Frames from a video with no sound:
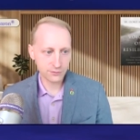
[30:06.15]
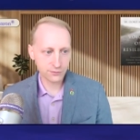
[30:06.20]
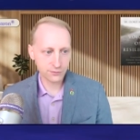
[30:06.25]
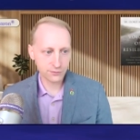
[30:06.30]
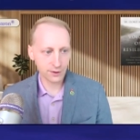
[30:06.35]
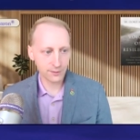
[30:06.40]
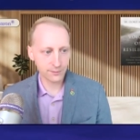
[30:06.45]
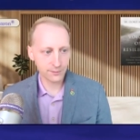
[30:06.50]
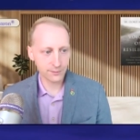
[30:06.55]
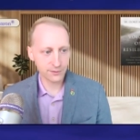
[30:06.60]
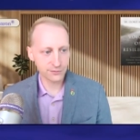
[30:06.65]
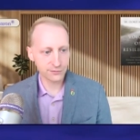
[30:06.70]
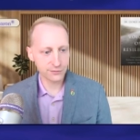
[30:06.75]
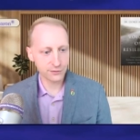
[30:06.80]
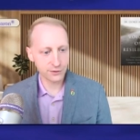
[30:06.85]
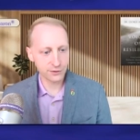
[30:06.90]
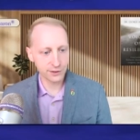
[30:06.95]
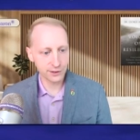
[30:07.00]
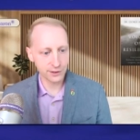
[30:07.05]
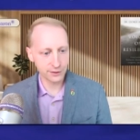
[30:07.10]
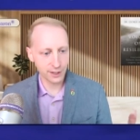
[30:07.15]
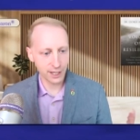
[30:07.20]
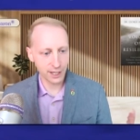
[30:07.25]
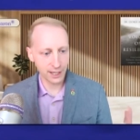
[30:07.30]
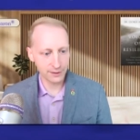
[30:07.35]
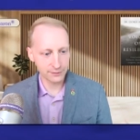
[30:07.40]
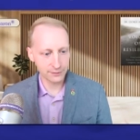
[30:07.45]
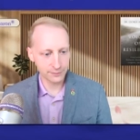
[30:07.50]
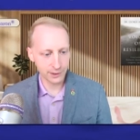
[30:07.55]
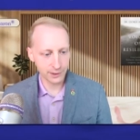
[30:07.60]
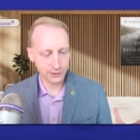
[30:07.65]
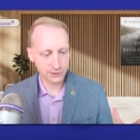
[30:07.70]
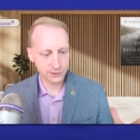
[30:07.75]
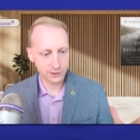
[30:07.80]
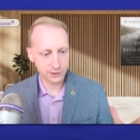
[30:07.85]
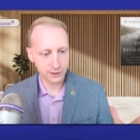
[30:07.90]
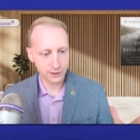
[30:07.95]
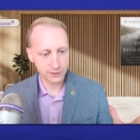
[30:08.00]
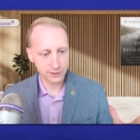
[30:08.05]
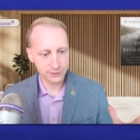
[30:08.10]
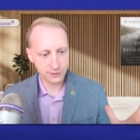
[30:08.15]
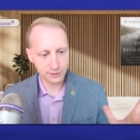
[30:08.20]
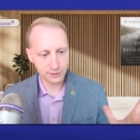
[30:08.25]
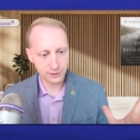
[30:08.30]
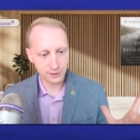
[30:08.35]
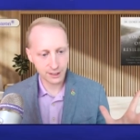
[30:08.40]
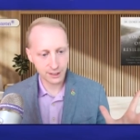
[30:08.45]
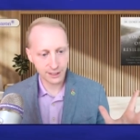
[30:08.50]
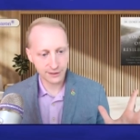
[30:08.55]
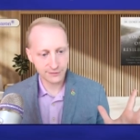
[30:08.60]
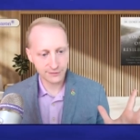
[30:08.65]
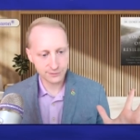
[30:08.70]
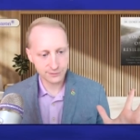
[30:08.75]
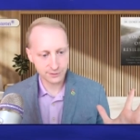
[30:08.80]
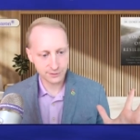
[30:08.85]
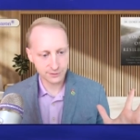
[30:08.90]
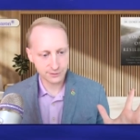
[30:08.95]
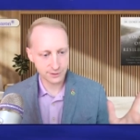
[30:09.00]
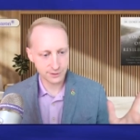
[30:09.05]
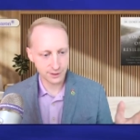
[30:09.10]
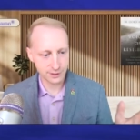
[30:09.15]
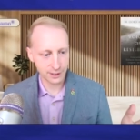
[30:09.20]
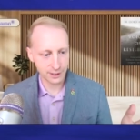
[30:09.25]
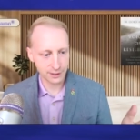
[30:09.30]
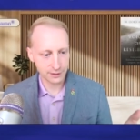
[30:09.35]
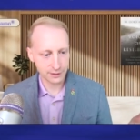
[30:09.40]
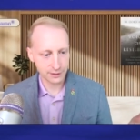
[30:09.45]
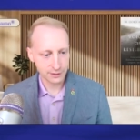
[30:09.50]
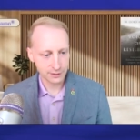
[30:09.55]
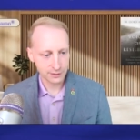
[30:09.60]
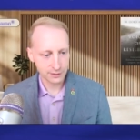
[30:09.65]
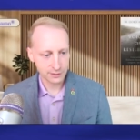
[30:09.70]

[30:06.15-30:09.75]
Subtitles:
from before you had martial arts in your life to today?